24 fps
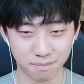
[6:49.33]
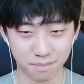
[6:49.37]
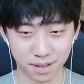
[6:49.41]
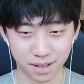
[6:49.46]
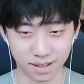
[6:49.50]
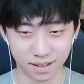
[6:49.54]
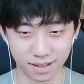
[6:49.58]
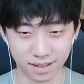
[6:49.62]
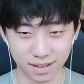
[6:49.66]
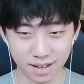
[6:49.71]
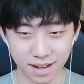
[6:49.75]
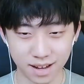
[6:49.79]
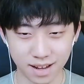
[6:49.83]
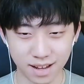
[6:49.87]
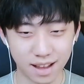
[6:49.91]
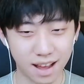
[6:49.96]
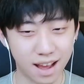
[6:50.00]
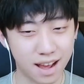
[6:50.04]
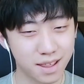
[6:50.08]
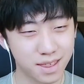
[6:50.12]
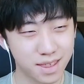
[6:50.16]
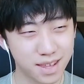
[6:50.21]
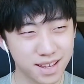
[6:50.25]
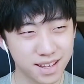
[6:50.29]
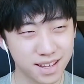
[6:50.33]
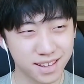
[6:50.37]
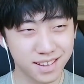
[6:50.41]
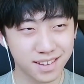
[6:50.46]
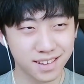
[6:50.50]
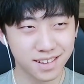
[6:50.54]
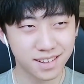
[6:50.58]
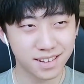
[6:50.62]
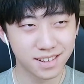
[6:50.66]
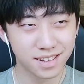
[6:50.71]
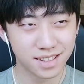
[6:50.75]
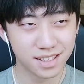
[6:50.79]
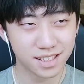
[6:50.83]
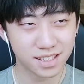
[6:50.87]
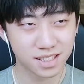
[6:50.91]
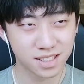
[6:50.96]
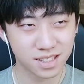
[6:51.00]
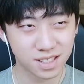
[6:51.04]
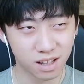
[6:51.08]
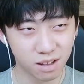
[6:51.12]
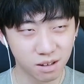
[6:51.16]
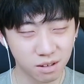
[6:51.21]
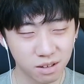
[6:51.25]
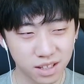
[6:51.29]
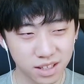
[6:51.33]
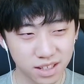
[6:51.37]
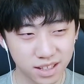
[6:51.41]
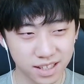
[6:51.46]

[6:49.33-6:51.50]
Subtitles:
But I think slowly